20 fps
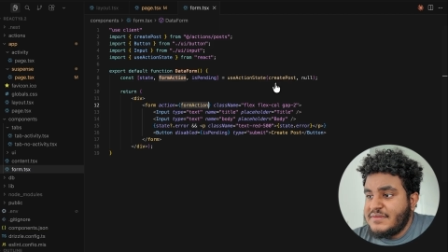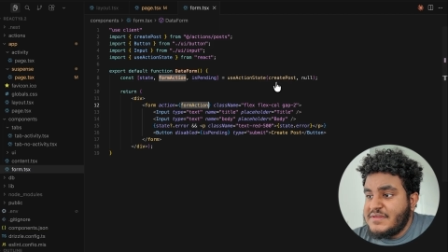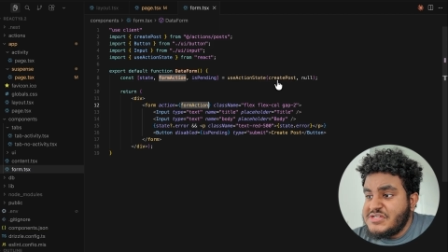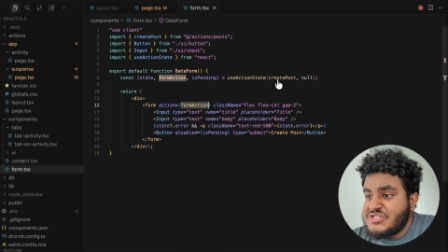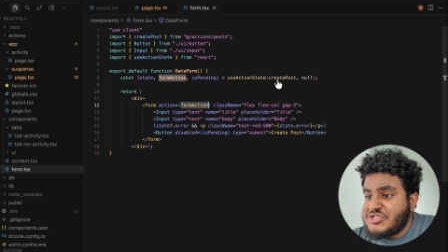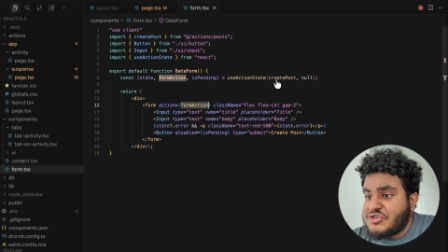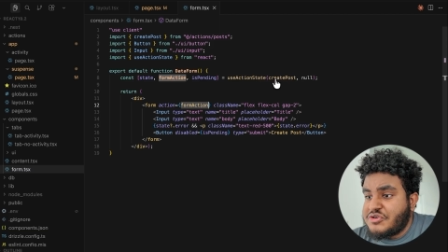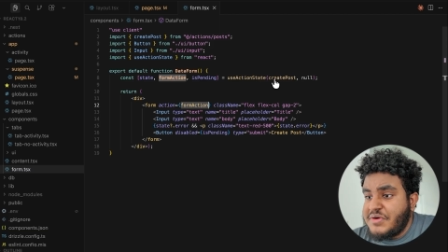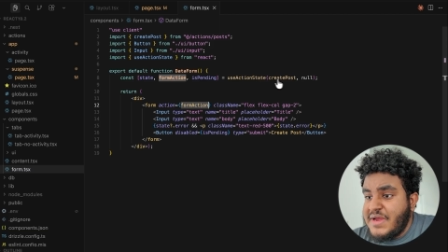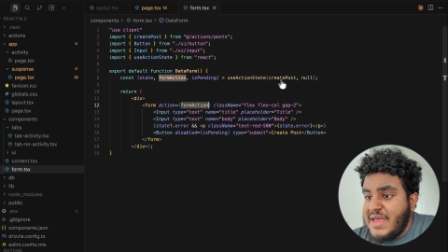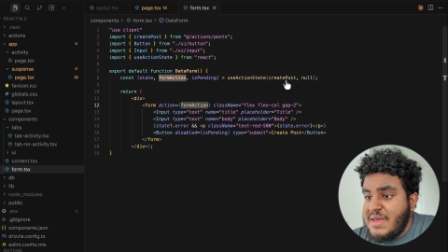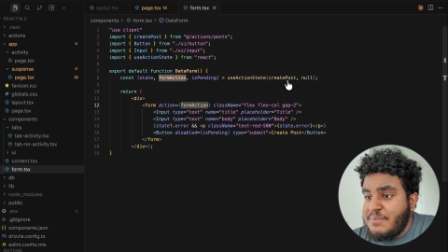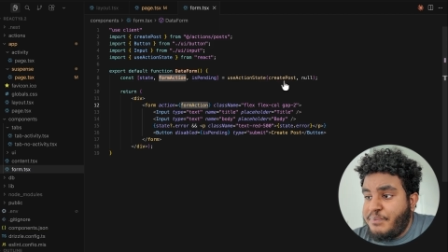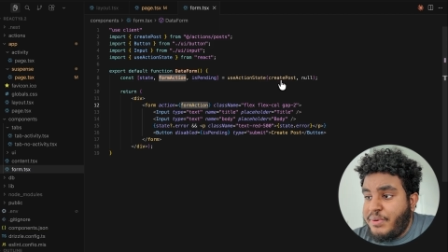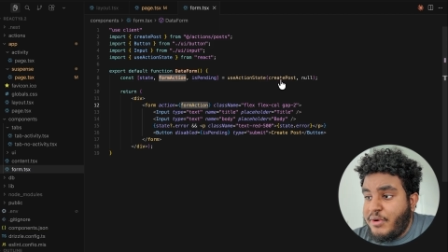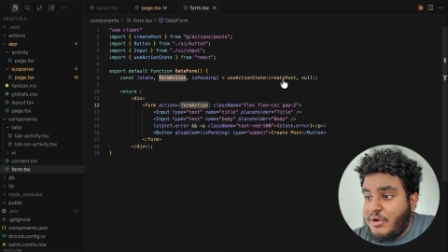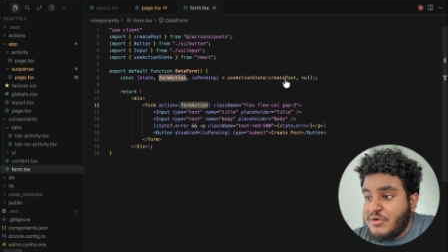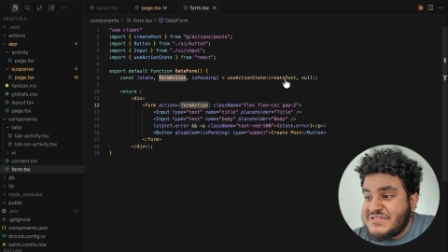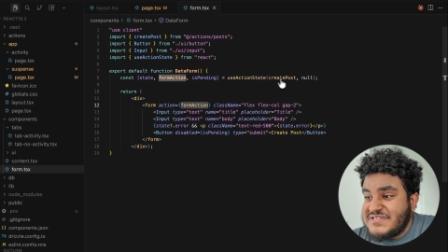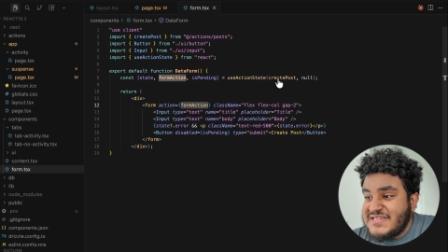This create
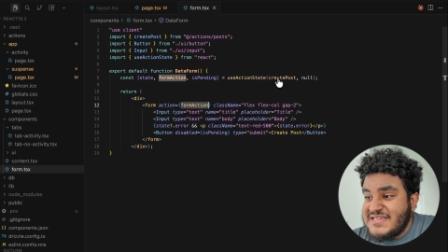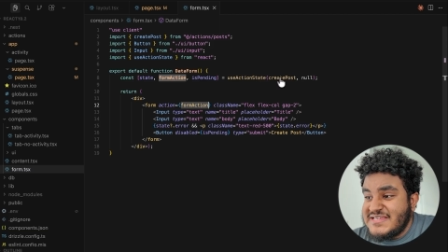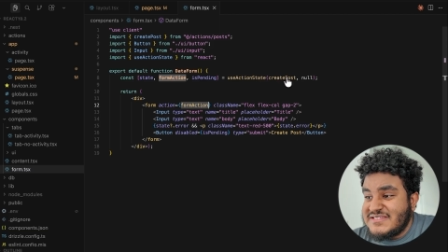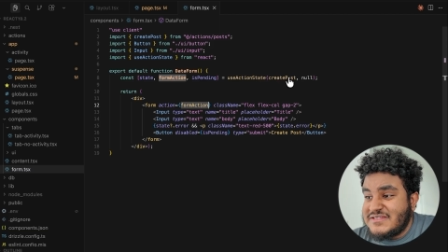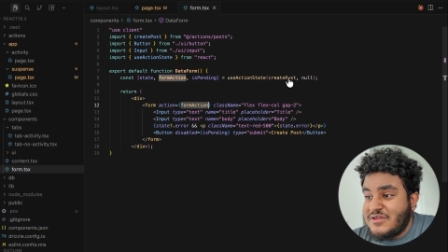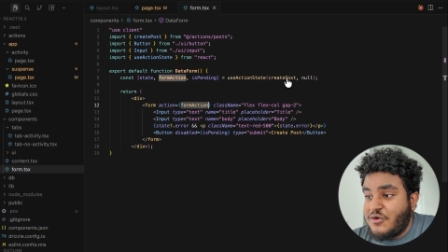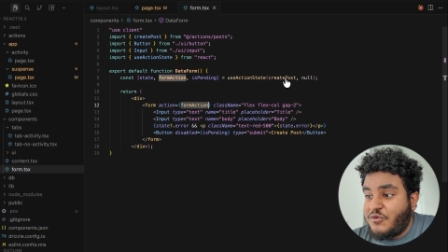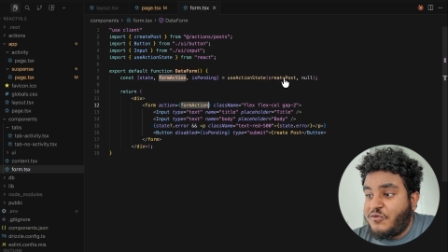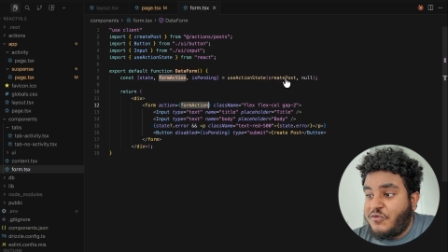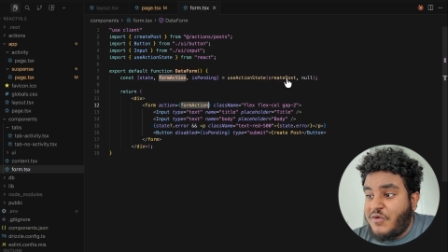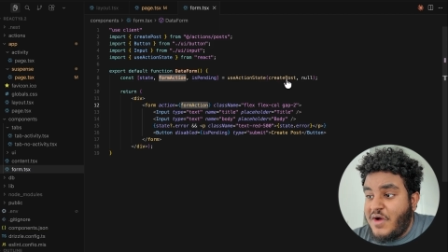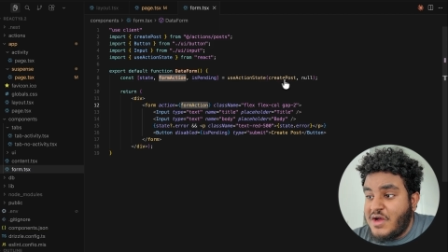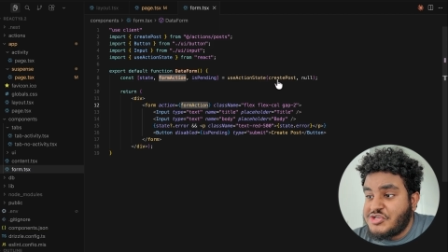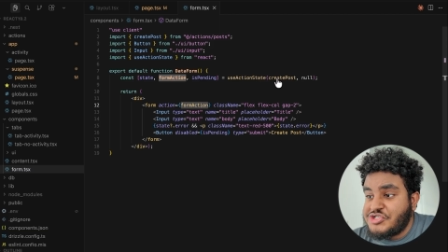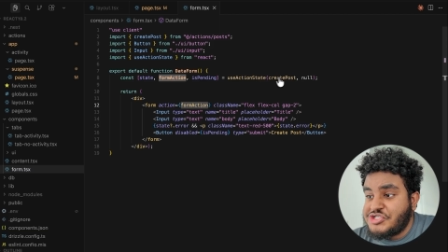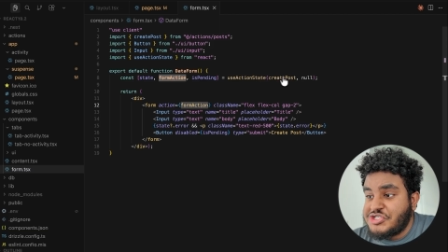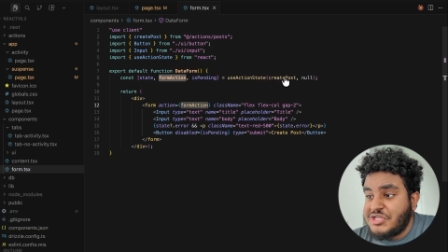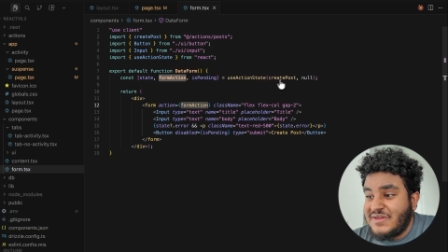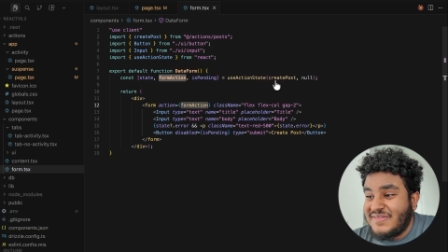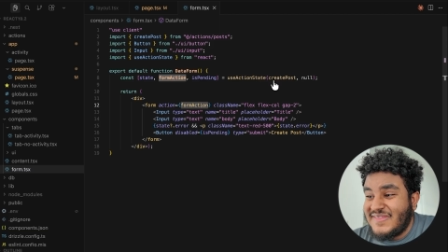post is the
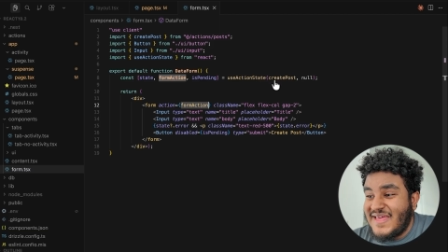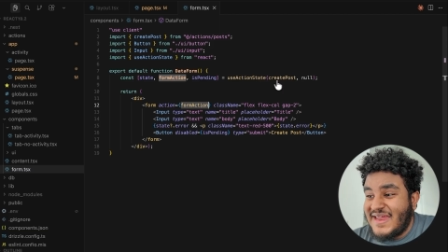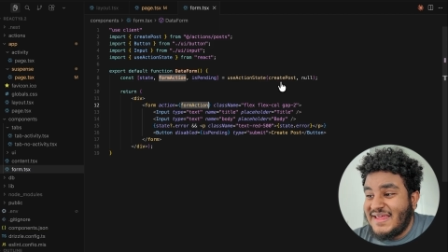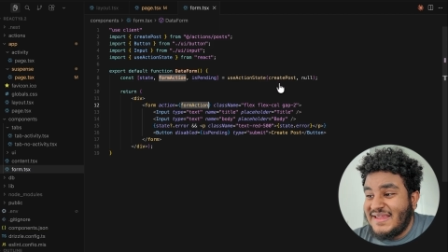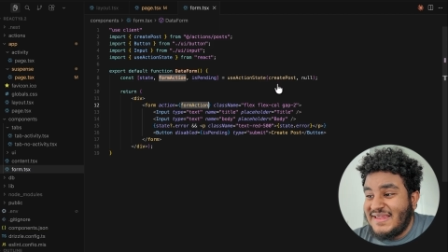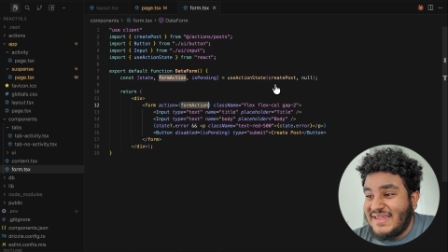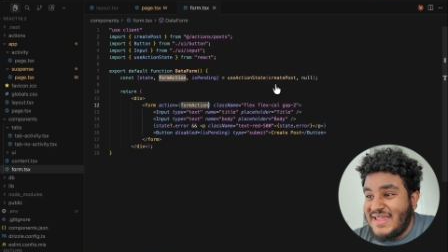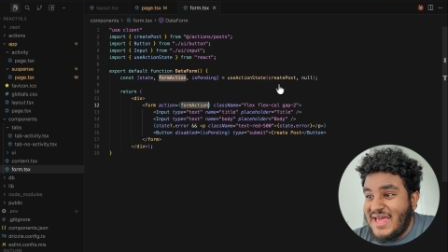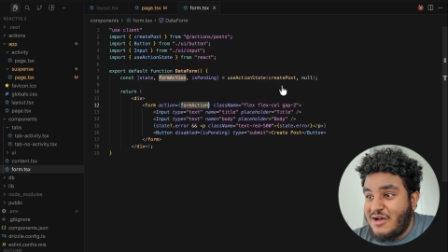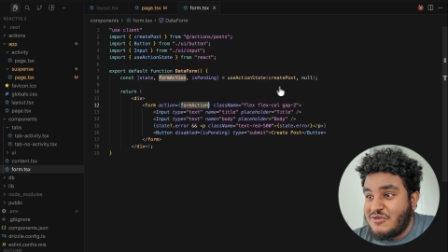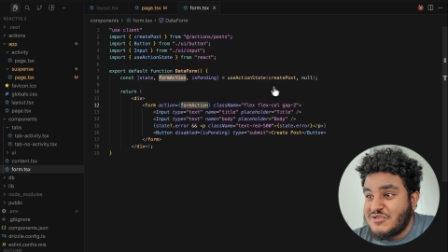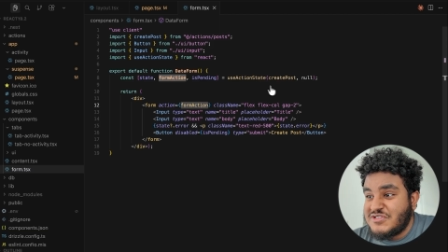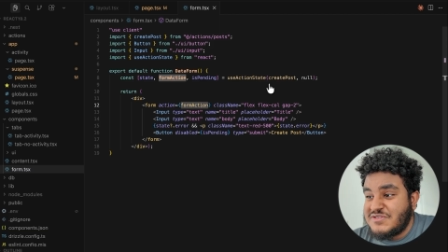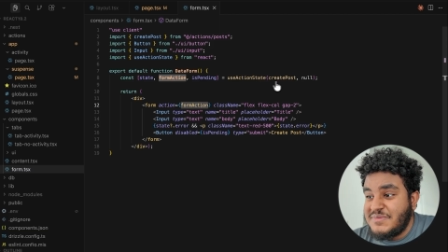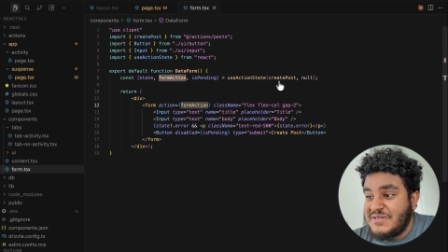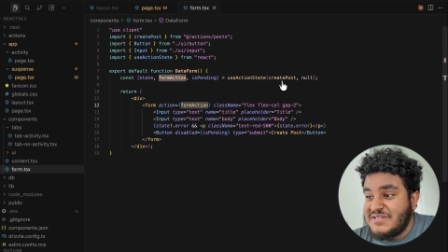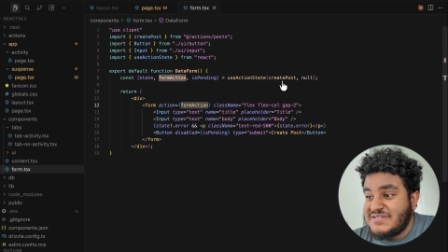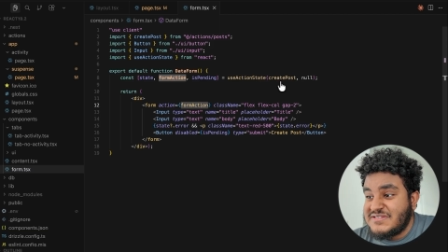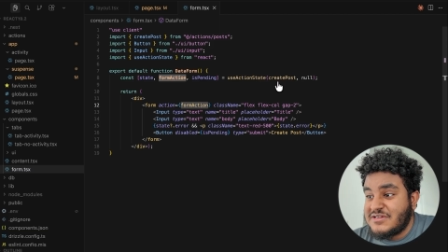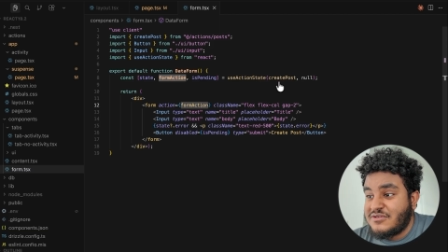function that allows
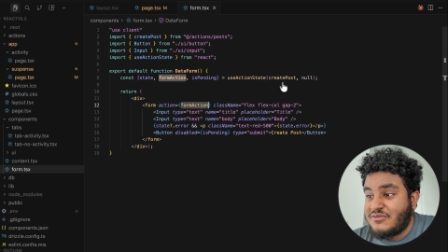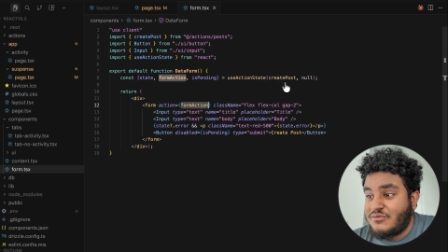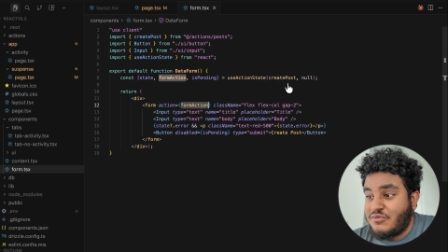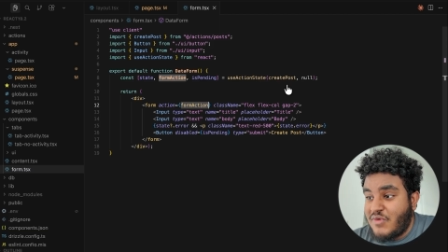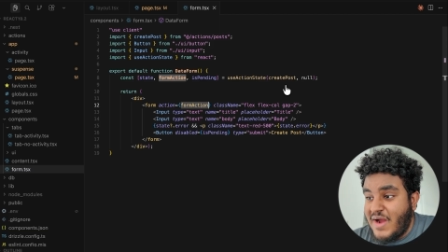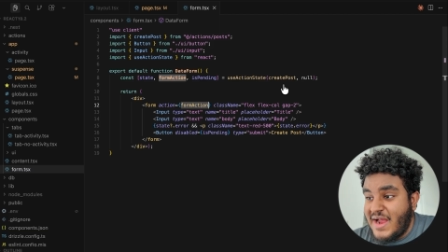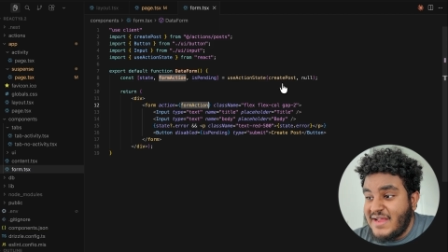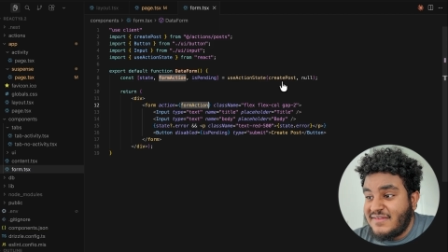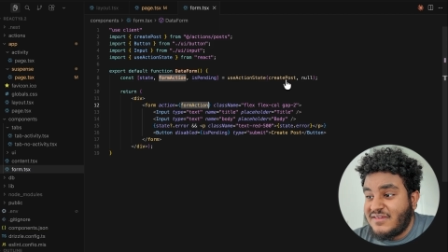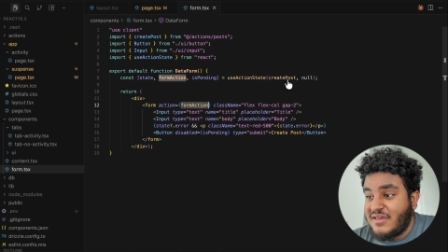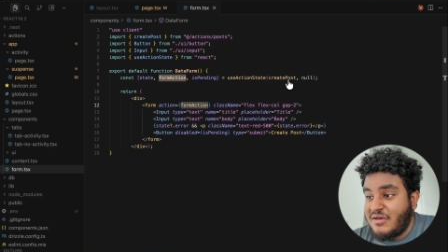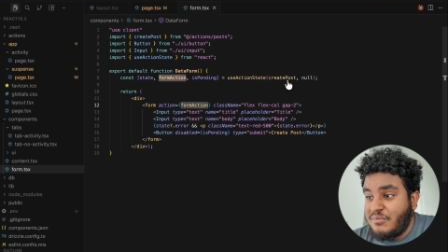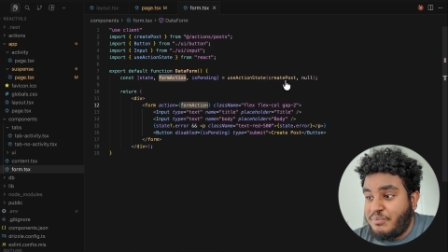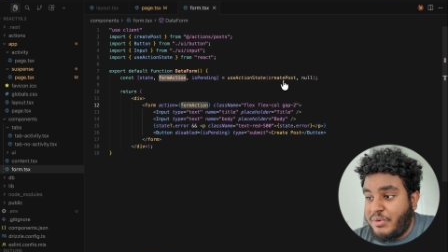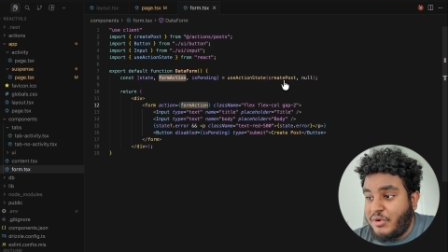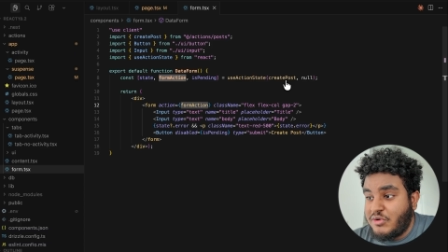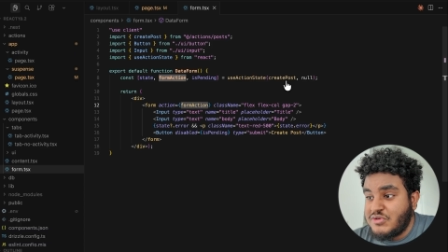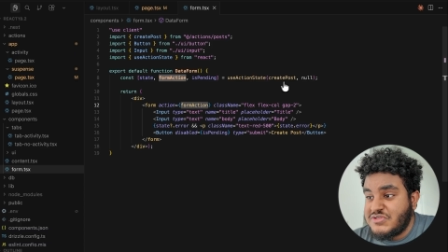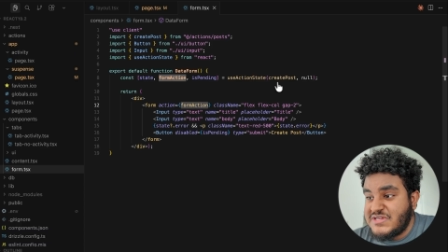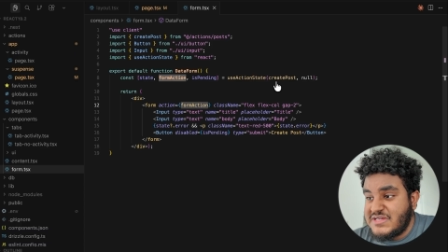me to write a
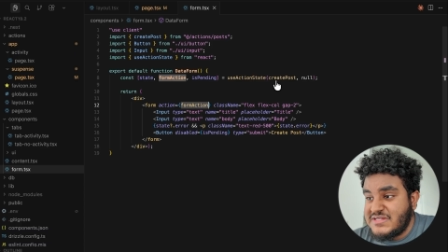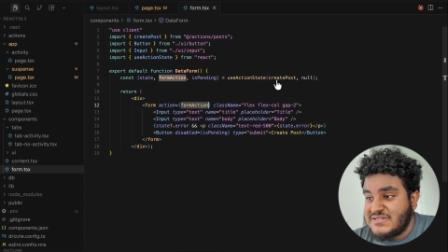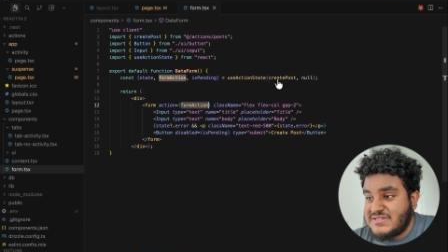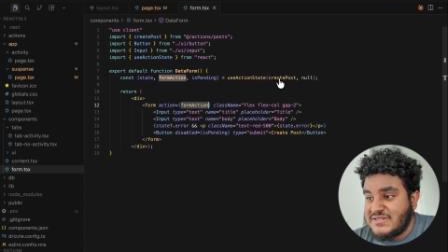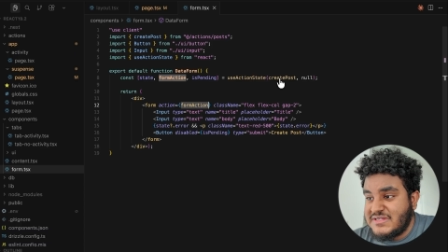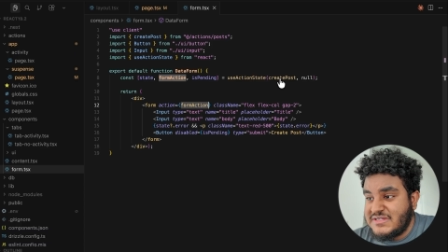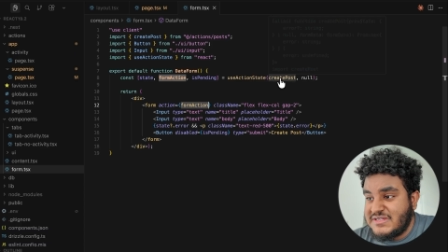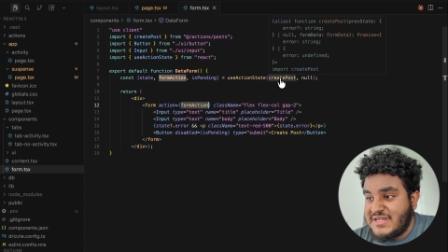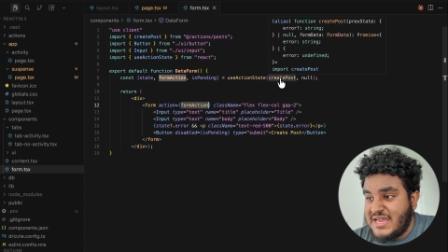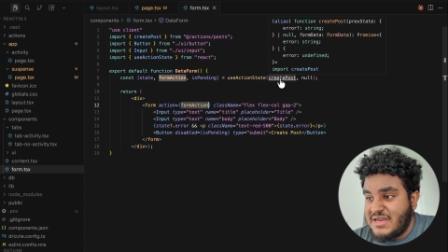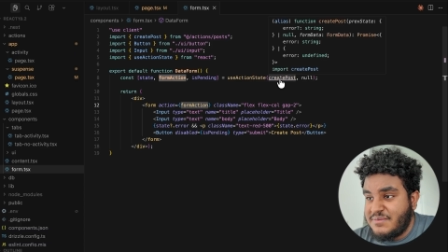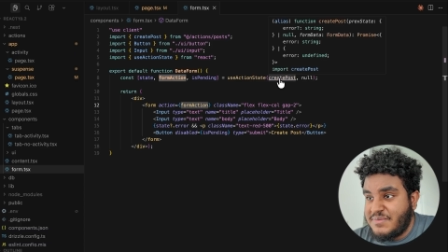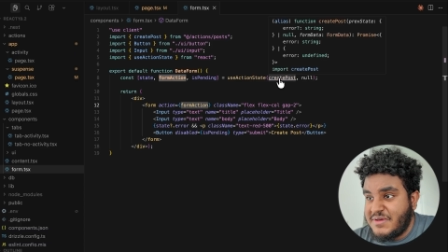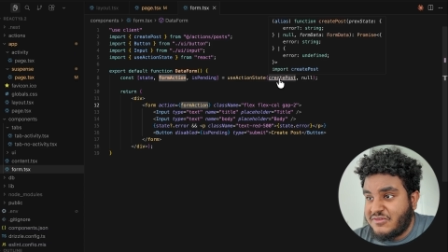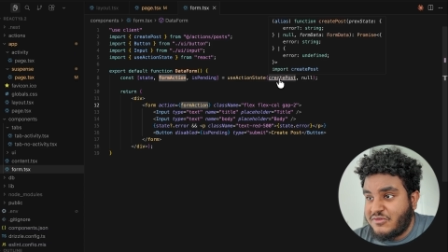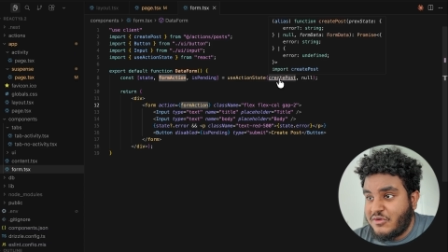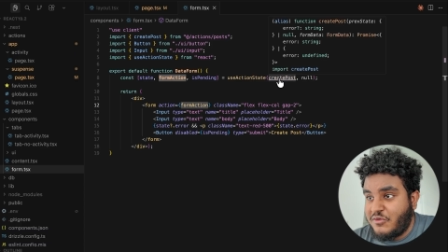post into the database.